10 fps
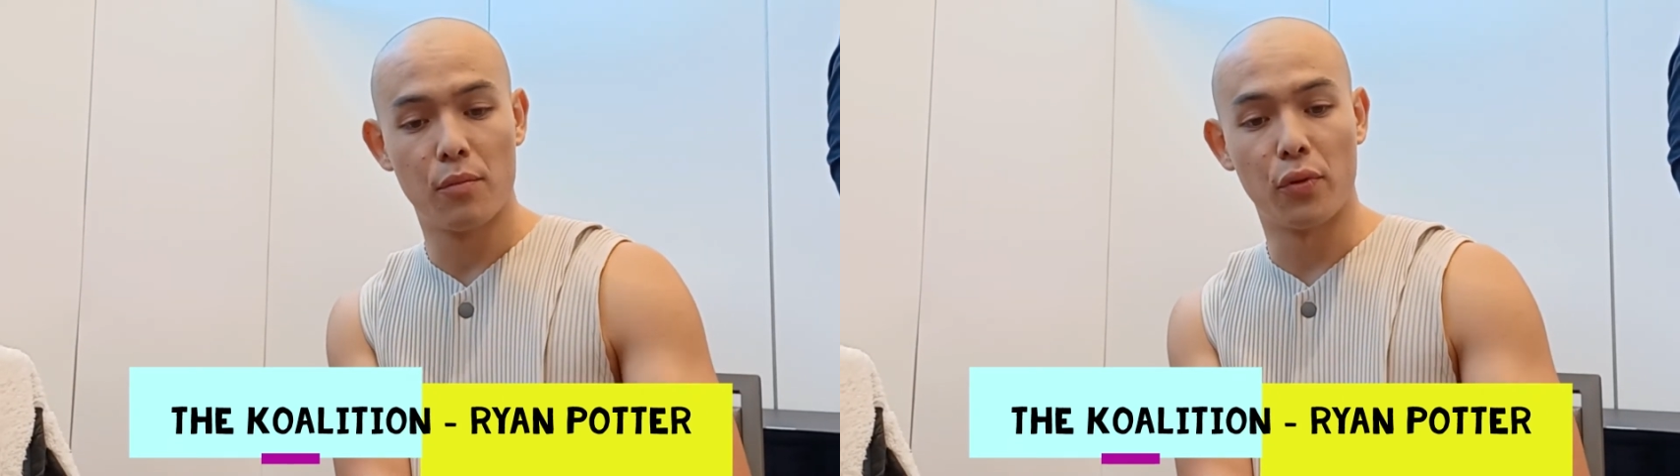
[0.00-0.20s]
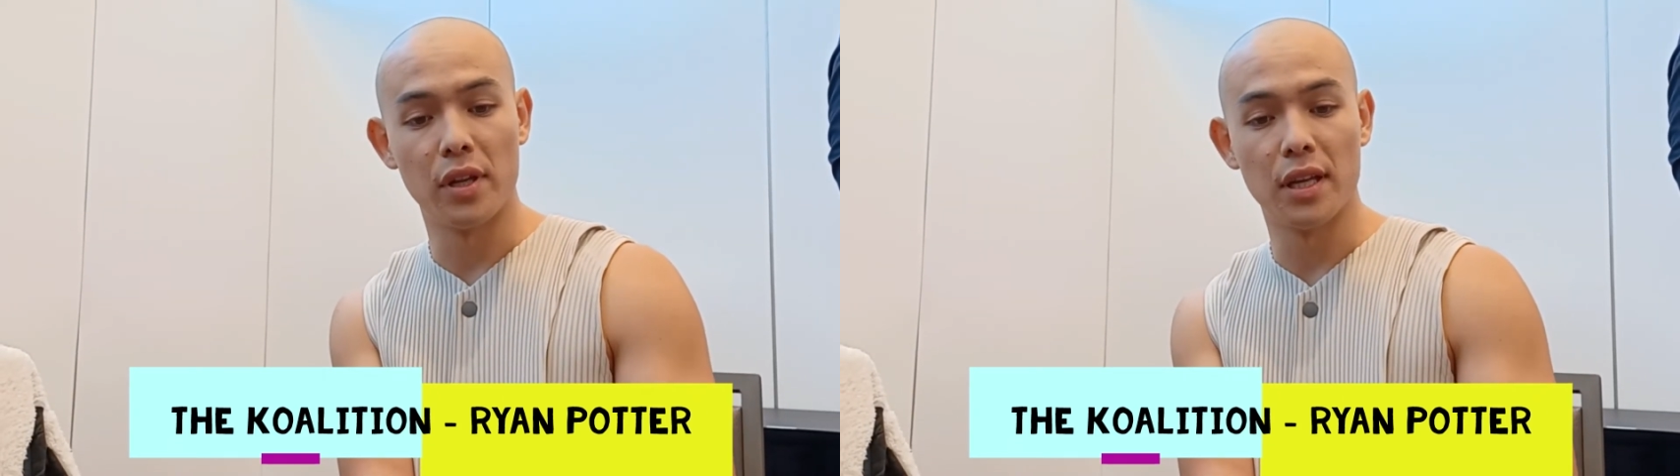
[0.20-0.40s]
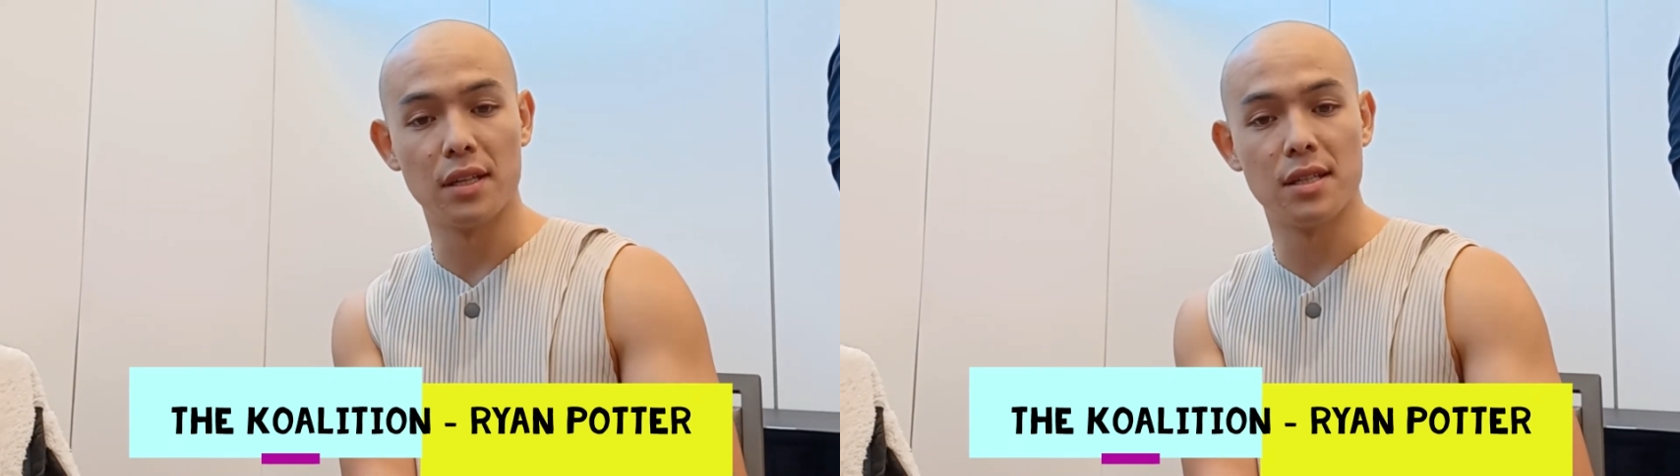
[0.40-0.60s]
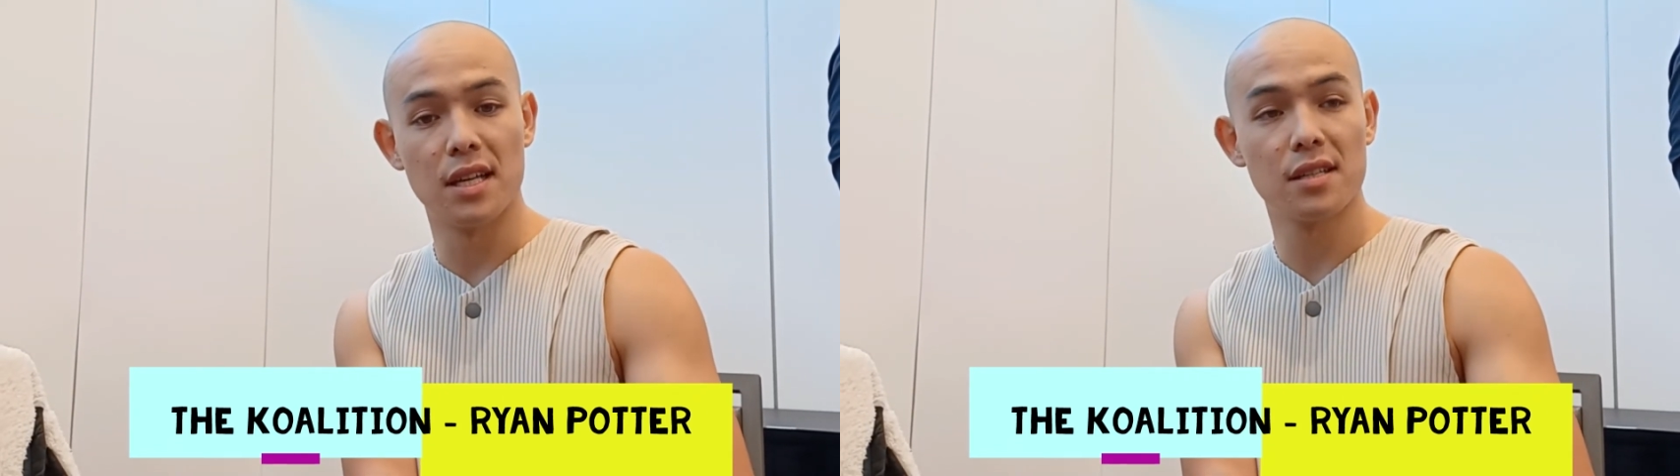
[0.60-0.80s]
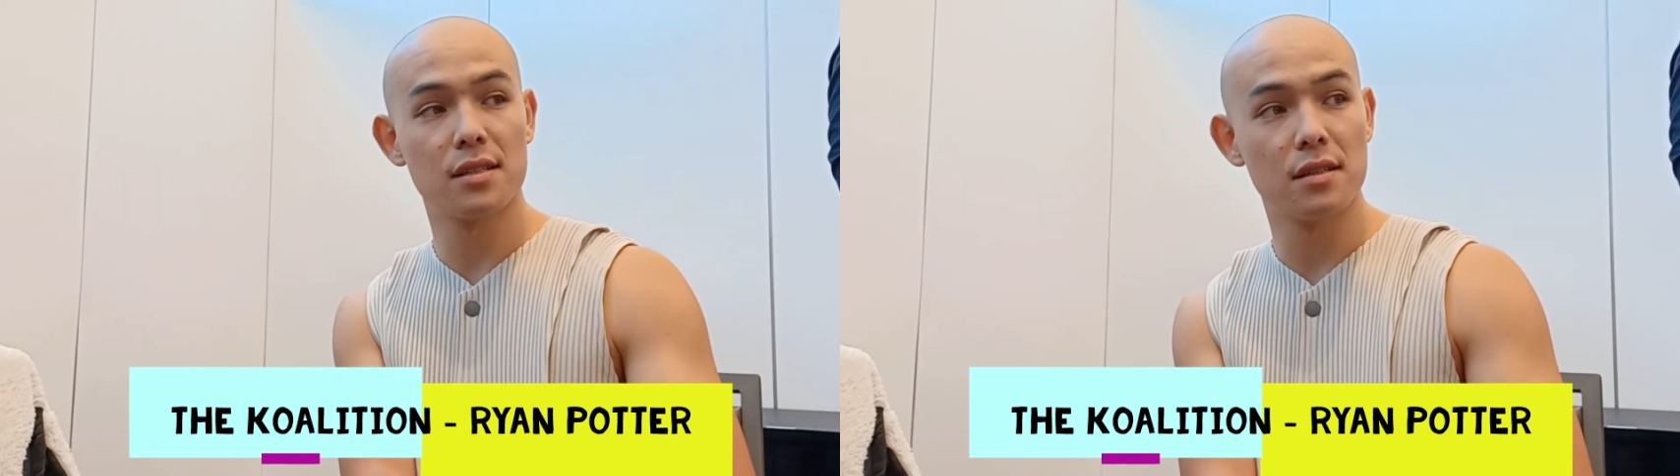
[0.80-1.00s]

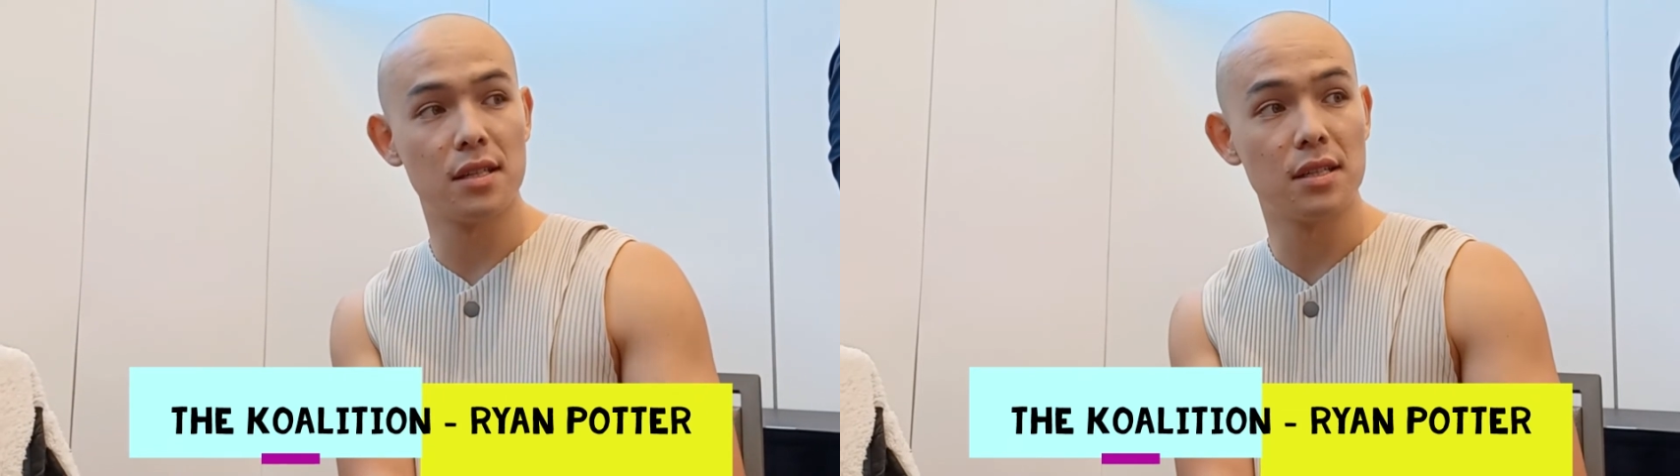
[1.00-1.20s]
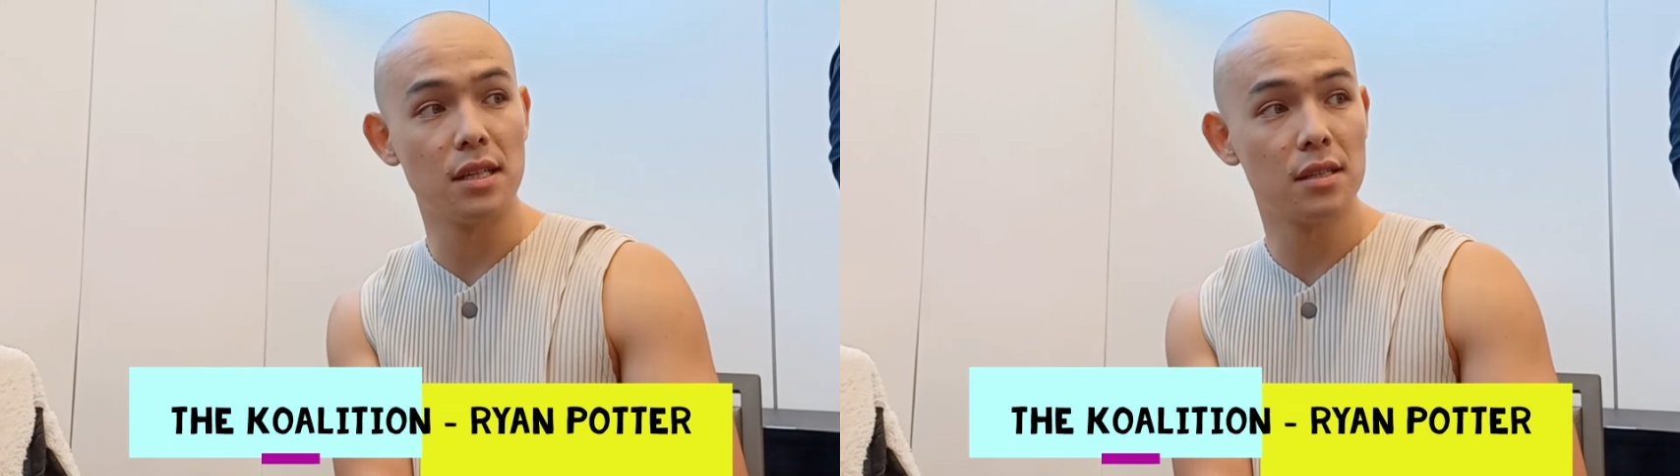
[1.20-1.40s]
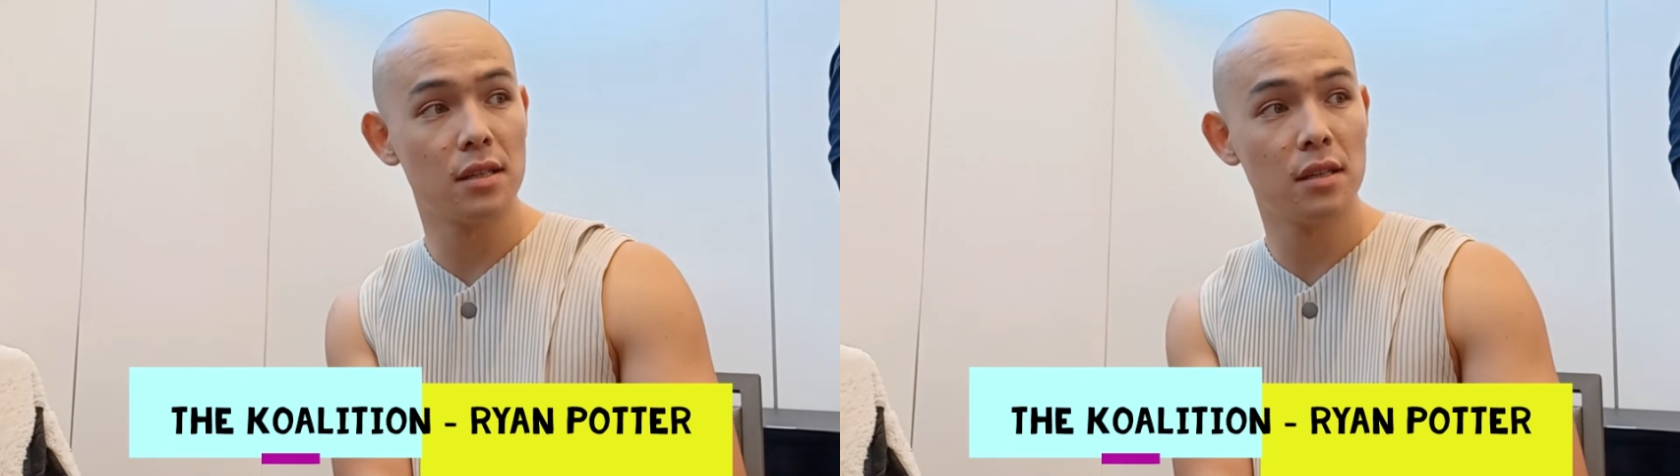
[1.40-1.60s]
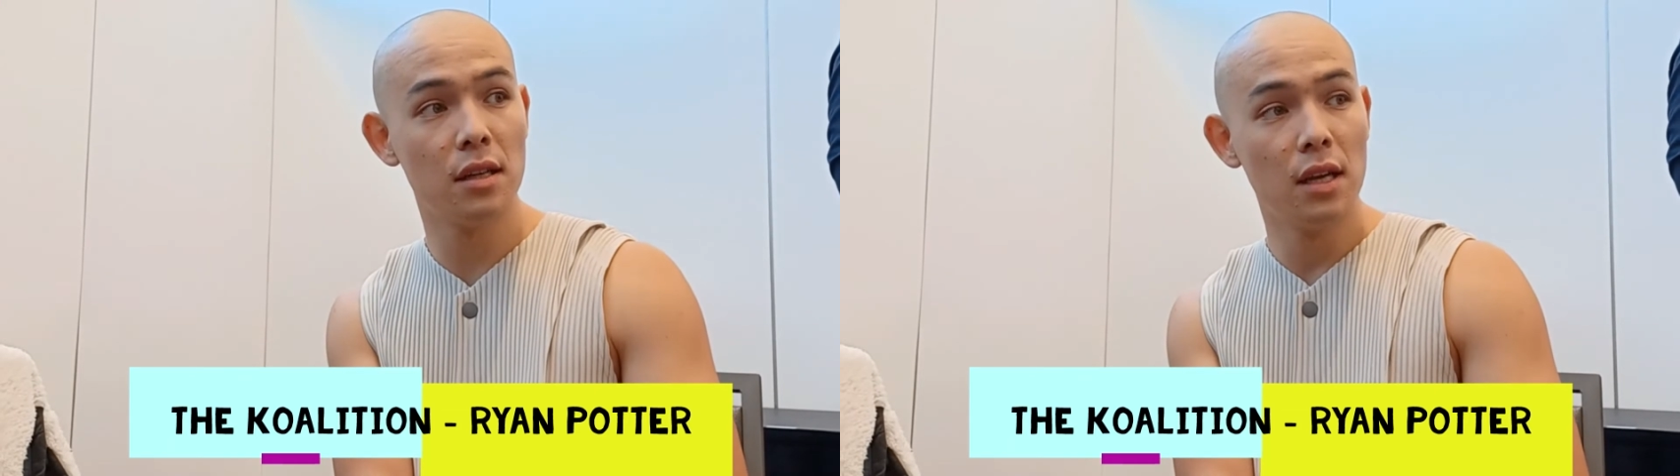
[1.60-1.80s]
pre-exists this season,